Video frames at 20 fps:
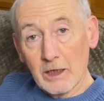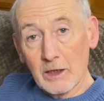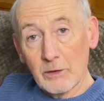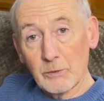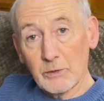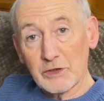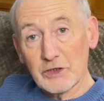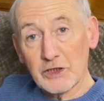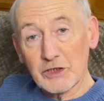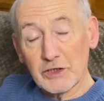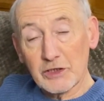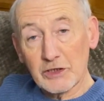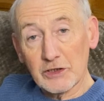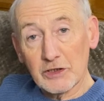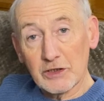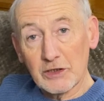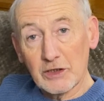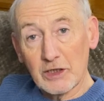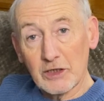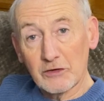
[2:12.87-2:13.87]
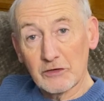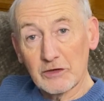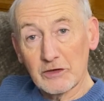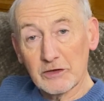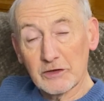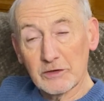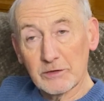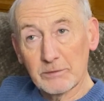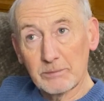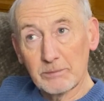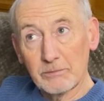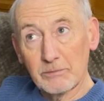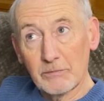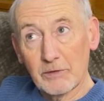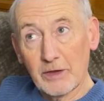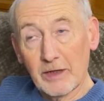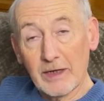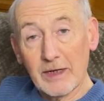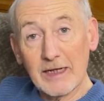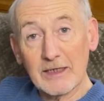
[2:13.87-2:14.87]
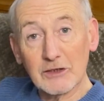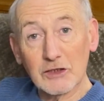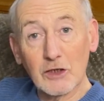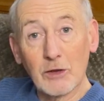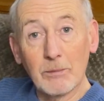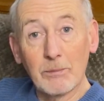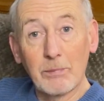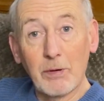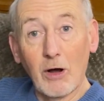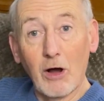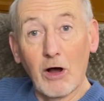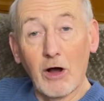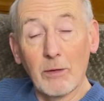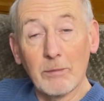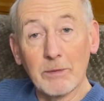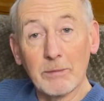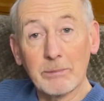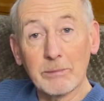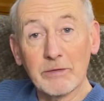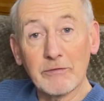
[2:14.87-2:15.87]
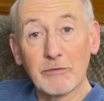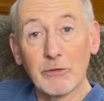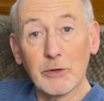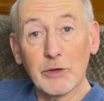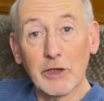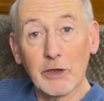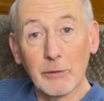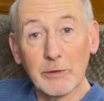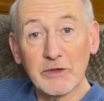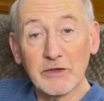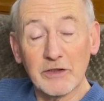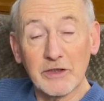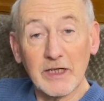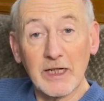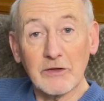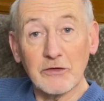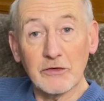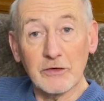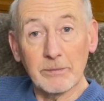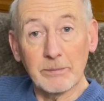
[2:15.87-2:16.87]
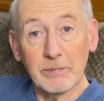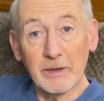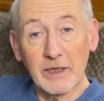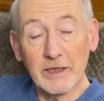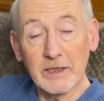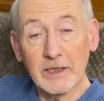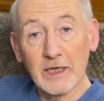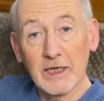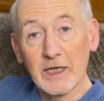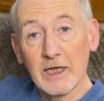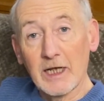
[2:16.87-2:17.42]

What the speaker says: which is it's the last compartment before you go into the engine bay.